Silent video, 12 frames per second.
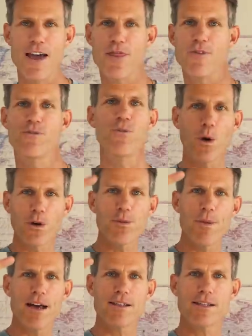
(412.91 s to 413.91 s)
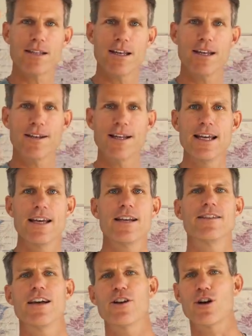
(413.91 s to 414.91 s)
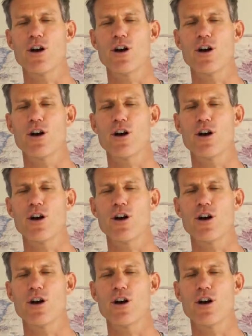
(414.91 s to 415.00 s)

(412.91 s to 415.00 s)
And the fourth best thing is that